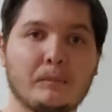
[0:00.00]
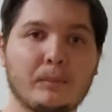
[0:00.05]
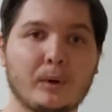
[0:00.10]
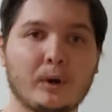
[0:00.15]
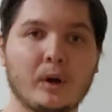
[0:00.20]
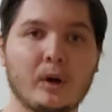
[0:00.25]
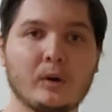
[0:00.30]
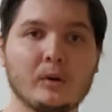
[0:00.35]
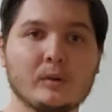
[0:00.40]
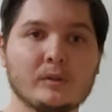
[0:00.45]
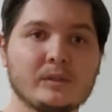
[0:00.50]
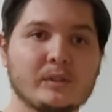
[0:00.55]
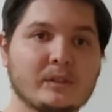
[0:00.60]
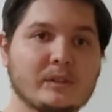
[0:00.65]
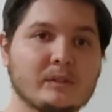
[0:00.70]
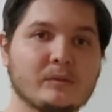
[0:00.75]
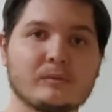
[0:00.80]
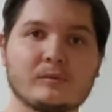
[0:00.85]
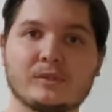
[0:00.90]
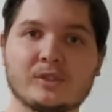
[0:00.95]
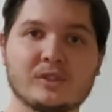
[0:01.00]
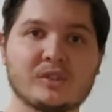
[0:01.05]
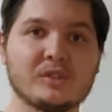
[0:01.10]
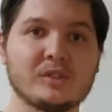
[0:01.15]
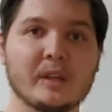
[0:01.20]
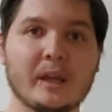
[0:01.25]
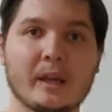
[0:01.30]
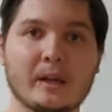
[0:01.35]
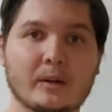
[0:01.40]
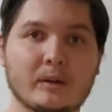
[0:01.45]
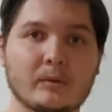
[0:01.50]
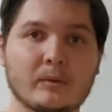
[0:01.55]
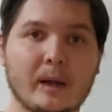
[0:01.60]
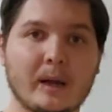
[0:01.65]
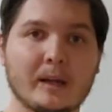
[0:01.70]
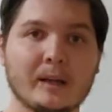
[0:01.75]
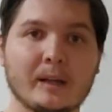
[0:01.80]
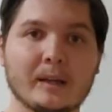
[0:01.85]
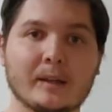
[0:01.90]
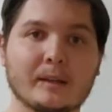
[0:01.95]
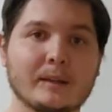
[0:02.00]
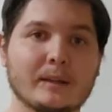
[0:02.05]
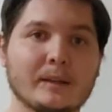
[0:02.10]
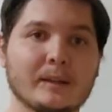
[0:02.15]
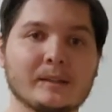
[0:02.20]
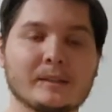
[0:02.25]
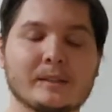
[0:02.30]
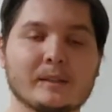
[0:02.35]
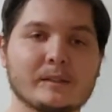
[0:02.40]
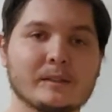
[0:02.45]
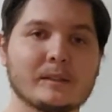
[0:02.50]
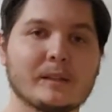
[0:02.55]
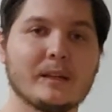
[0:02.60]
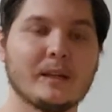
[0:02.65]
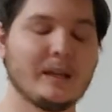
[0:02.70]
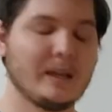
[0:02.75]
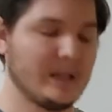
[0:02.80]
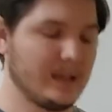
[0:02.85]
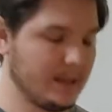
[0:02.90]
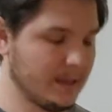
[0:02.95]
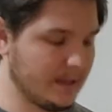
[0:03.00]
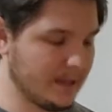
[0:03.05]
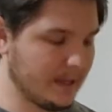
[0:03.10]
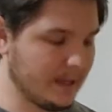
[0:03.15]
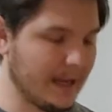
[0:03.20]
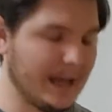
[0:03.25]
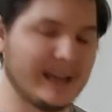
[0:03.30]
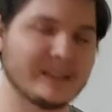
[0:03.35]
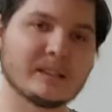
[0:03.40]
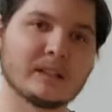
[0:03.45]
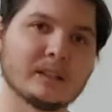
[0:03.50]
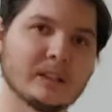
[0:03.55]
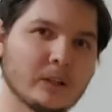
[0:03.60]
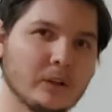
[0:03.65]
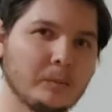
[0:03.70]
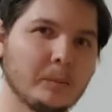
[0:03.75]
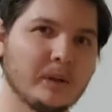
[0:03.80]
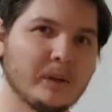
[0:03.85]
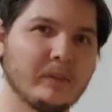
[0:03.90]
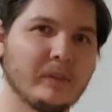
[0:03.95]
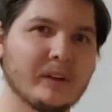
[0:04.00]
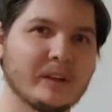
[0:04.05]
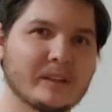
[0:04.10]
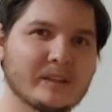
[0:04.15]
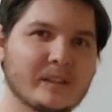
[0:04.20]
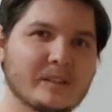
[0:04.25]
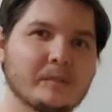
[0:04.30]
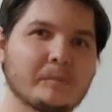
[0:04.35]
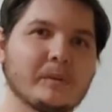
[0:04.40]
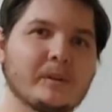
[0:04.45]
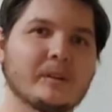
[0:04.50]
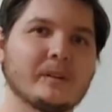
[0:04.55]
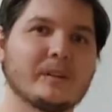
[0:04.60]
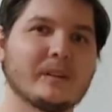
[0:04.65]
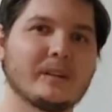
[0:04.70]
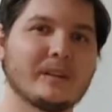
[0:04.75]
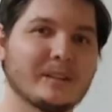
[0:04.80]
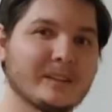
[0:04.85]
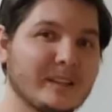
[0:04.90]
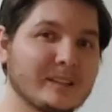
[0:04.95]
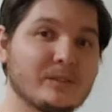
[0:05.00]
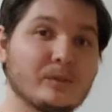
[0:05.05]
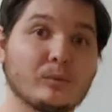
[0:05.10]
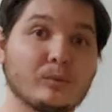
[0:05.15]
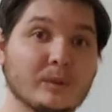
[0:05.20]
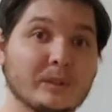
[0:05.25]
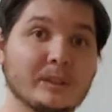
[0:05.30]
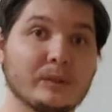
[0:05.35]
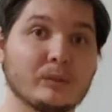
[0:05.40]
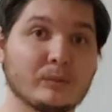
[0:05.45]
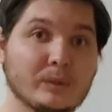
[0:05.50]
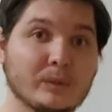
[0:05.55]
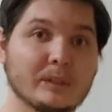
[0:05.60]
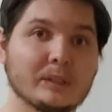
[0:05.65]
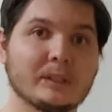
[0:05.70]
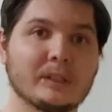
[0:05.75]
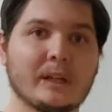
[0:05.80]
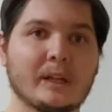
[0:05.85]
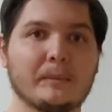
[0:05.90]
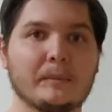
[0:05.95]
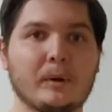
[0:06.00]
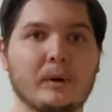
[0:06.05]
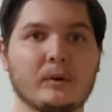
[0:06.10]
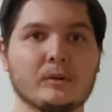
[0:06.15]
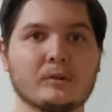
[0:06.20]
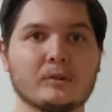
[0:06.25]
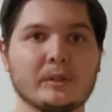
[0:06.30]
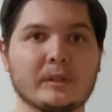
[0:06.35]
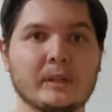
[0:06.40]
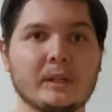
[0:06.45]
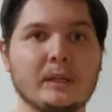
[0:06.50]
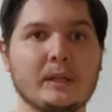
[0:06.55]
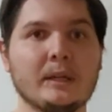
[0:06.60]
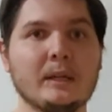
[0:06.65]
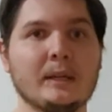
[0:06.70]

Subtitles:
prose, it's just standard writing, and it has a little bit of inaccessibility unless you really, really like poetry.